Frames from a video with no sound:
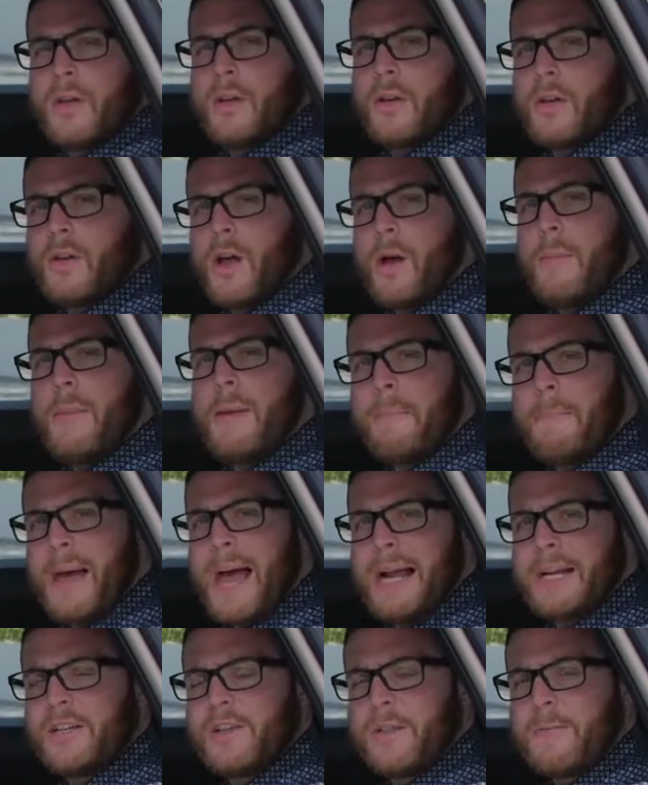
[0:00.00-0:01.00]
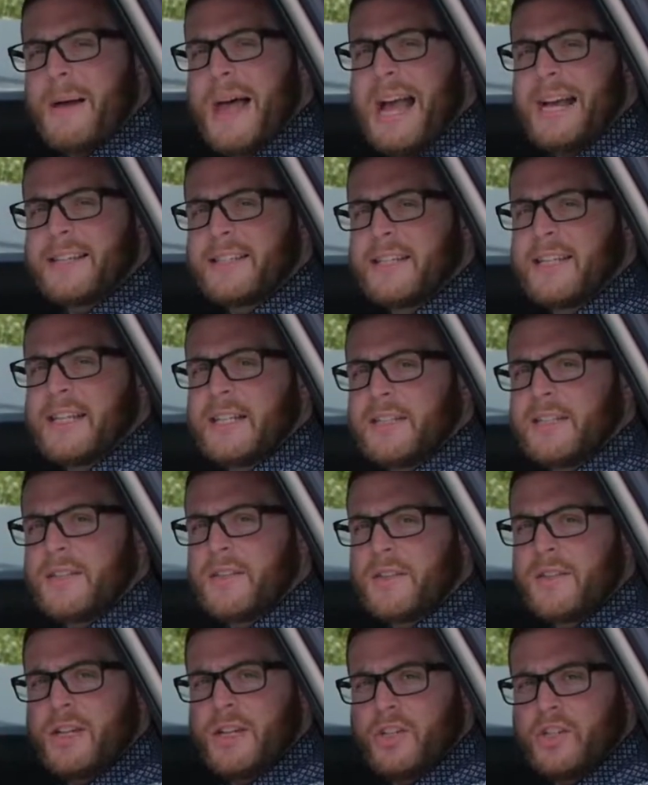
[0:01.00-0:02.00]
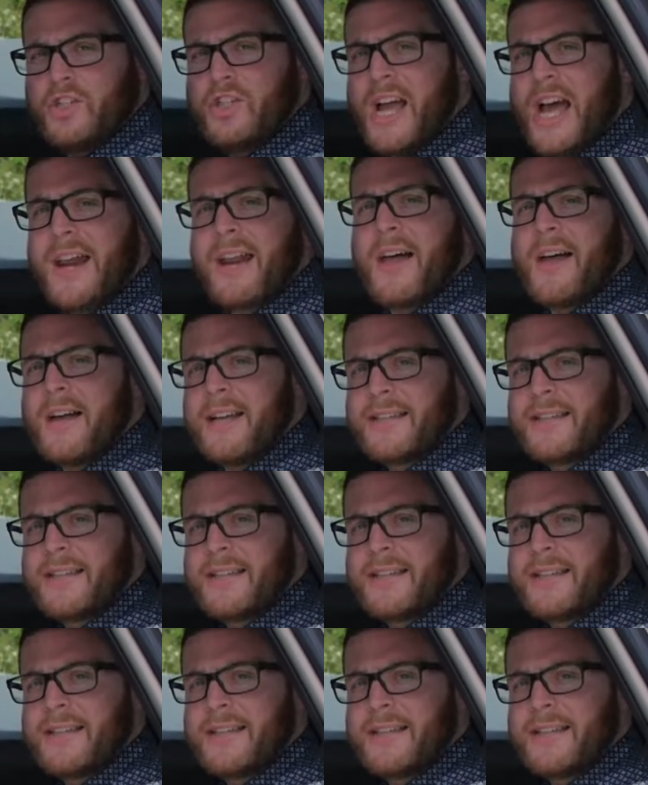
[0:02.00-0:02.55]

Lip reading: Coming back to the back seats, the Jetta